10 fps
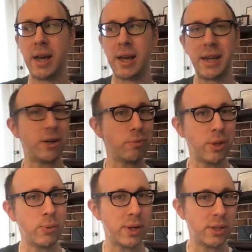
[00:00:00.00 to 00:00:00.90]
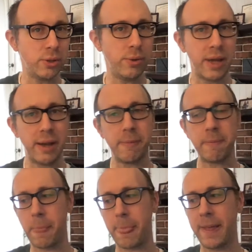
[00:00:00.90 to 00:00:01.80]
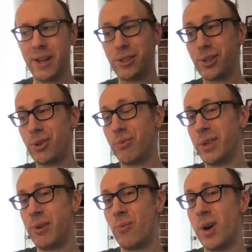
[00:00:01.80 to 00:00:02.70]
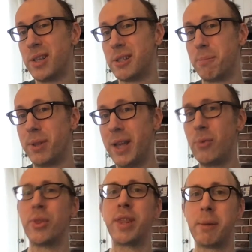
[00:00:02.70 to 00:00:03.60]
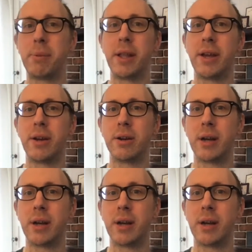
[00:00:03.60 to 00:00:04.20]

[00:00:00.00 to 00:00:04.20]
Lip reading: And I don't really want to do that. And I also don't really want to play with that player.